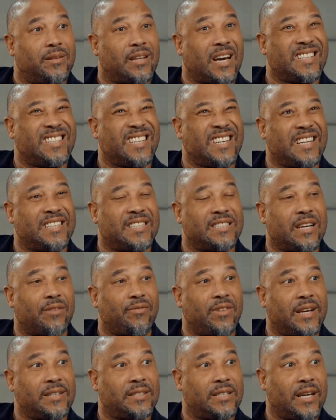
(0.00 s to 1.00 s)

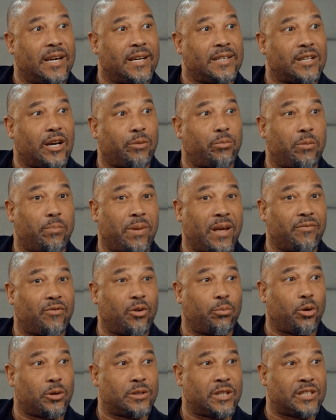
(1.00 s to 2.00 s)
1987, 88. I've been playing
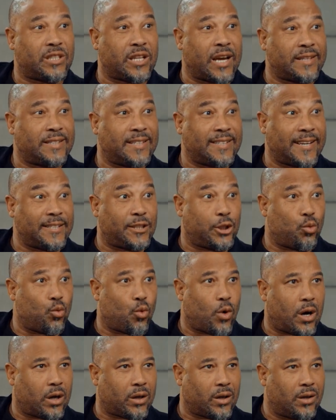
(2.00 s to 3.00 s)
football since
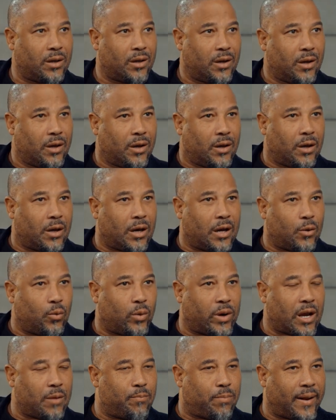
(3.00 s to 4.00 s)
1981. And
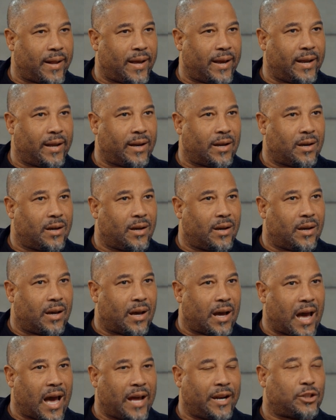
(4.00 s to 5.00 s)
when I played,
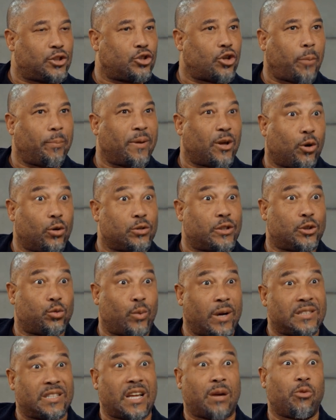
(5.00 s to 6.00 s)
and it's not because it's
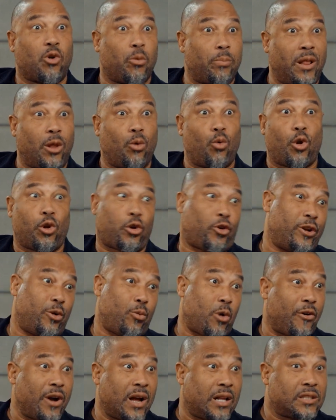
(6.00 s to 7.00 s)
West Ham or Millwall or
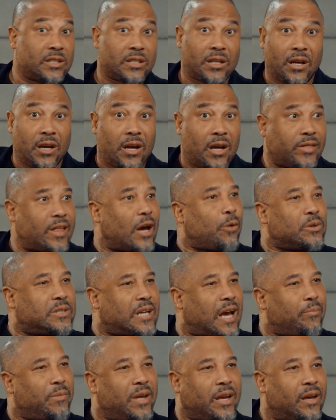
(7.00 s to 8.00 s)
anywhere else, that was
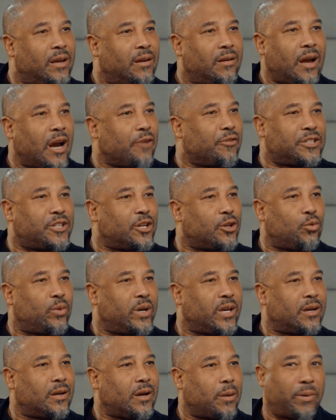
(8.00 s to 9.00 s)
happening every single
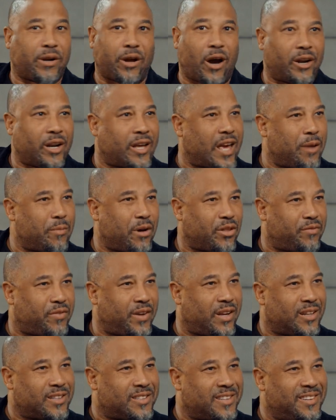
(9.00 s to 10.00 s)
week. A banana came on the
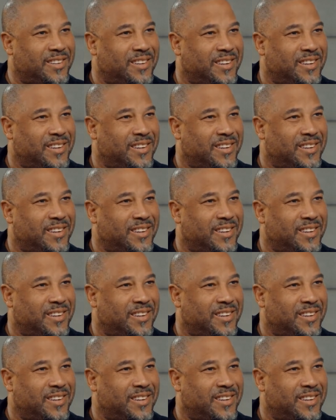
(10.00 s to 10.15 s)
field.